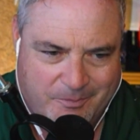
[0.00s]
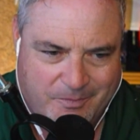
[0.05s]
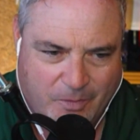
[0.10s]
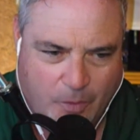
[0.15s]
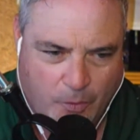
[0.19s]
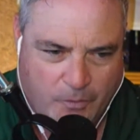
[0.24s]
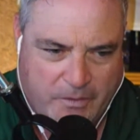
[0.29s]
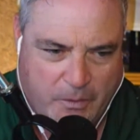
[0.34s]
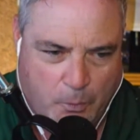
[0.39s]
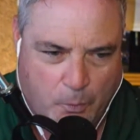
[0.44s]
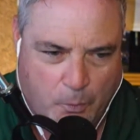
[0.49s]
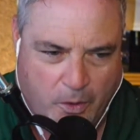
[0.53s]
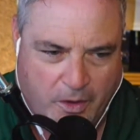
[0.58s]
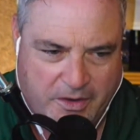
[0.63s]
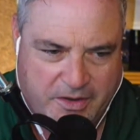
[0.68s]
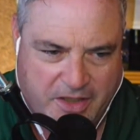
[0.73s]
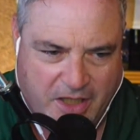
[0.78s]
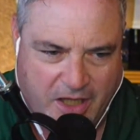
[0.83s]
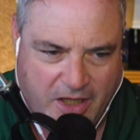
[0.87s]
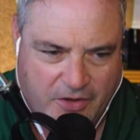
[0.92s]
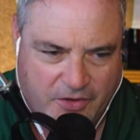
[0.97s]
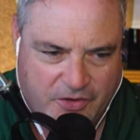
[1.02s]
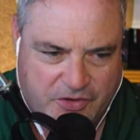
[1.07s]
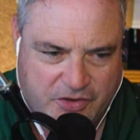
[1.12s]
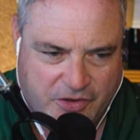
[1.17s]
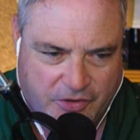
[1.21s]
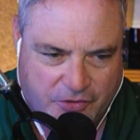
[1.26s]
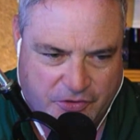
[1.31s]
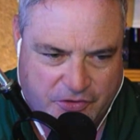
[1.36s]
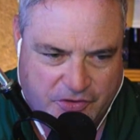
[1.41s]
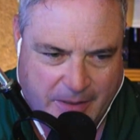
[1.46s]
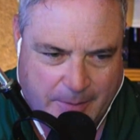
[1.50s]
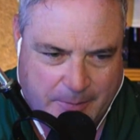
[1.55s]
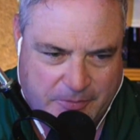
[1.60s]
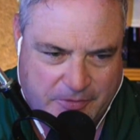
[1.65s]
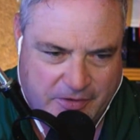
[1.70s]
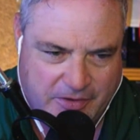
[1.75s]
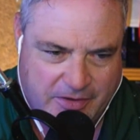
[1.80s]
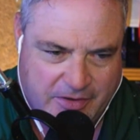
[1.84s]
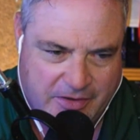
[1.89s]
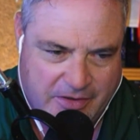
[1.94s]
only one college
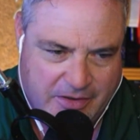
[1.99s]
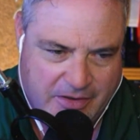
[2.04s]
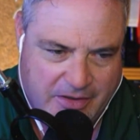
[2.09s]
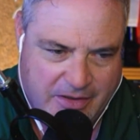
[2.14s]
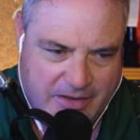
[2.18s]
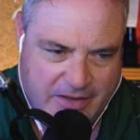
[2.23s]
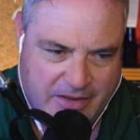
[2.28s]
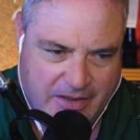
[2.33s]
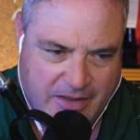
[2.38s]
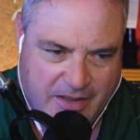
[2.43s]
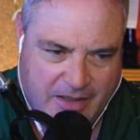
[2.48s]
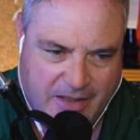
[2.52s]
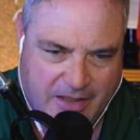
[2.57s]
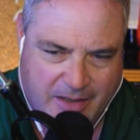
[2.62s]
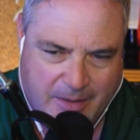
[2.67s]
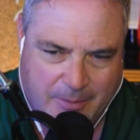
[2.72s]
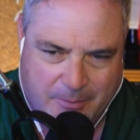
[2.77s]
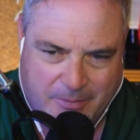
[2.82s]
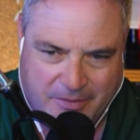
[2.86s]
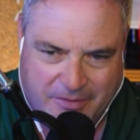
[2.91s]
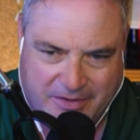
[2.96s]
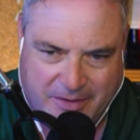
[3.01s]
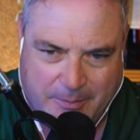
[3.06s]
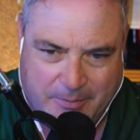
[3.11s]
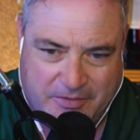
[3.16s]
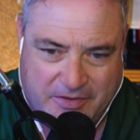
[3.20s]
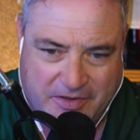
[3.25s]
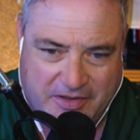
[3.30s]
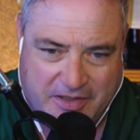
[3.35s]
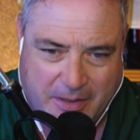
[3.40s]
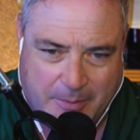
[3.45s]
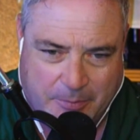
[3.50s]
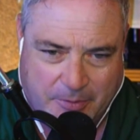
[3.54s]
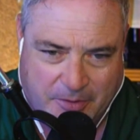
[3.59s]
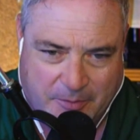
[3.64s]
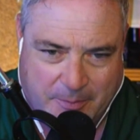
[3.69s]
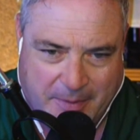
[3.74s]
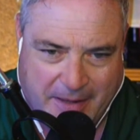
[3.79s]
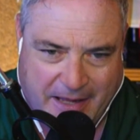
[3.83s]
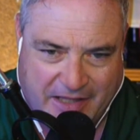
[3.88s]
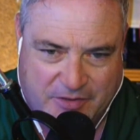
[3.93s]
interception, limited number
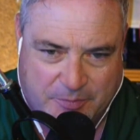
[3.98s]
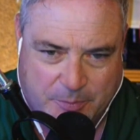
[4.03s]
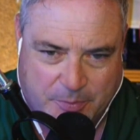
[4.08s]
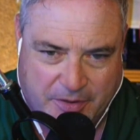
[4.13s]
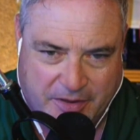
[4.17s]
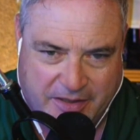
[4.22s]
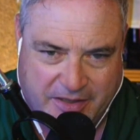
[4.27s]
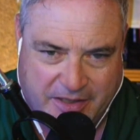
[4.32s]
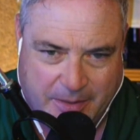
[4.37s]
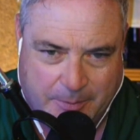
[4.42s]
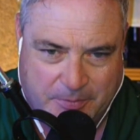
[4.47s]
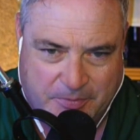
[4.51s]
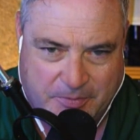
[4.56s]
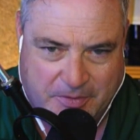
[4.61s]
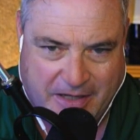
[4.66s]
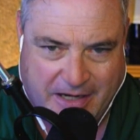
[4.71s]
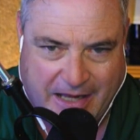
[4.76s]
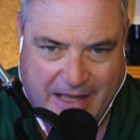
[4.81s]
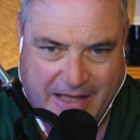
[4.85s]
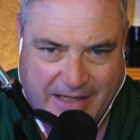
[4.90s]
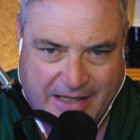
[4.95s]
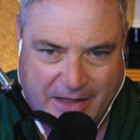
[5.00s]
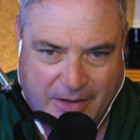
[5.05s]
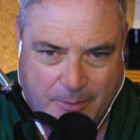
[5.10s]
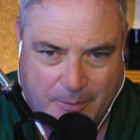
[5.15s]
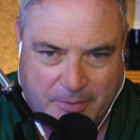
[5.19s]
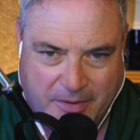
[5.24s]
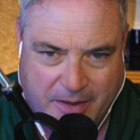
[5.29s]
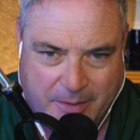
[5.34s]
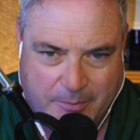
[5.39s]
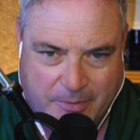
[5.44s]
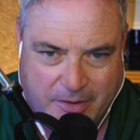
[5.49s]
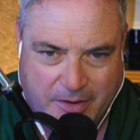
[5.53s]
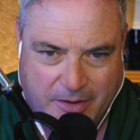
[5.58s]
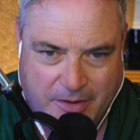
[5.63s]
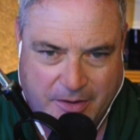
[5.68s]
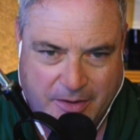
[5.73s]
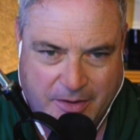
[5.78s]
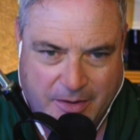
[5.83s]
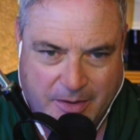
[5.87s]
of pass breakups at Alabama.